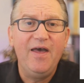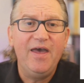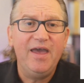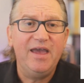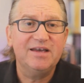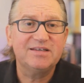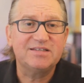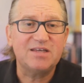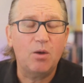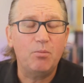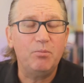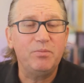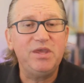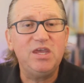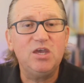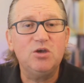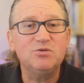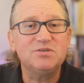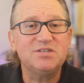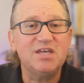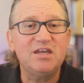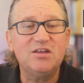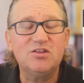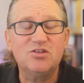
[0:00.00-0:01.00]
is I'm
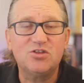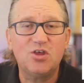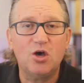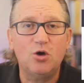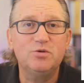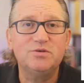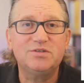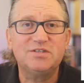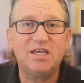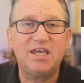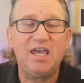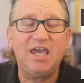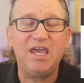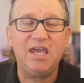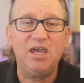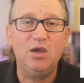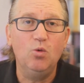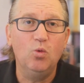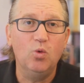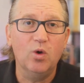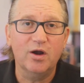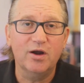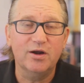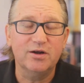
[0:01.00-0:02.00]
using those
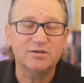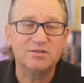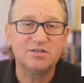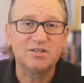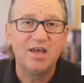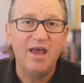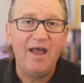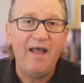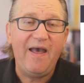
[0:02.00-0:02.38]
keywords.